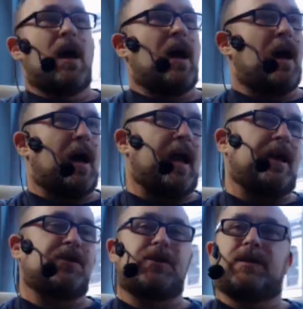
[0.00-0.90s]
uh,
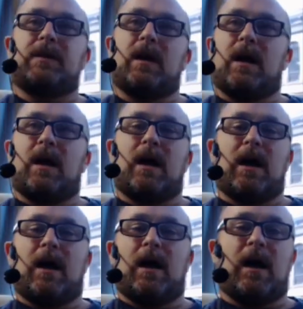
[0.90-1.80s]
Asian
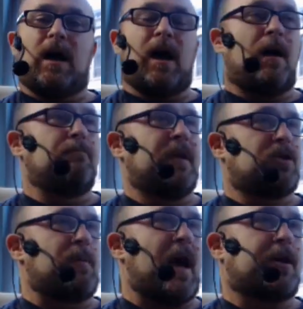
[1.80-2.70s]
uh, uh, uh,
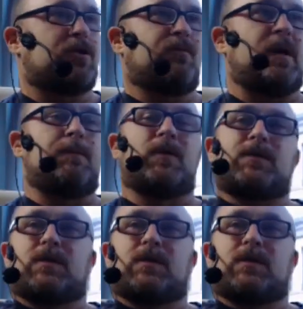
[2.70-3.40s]
mishmash of people.